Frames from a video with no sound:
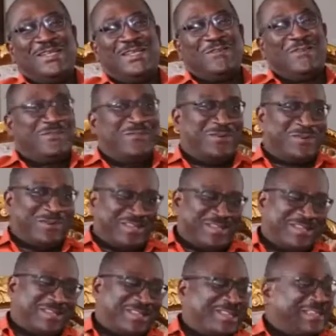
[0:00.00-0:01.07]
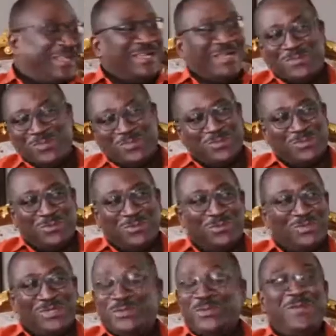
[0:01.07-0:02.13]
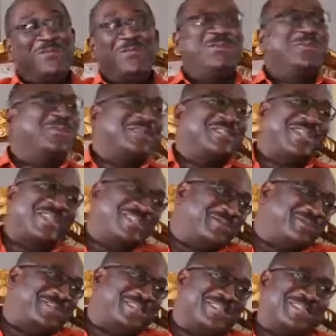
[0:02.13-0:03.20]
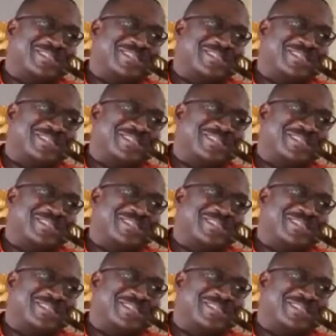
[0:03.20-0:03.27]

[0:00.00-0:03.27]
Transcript: But for the younger people, they don't even know what Achimota sandals.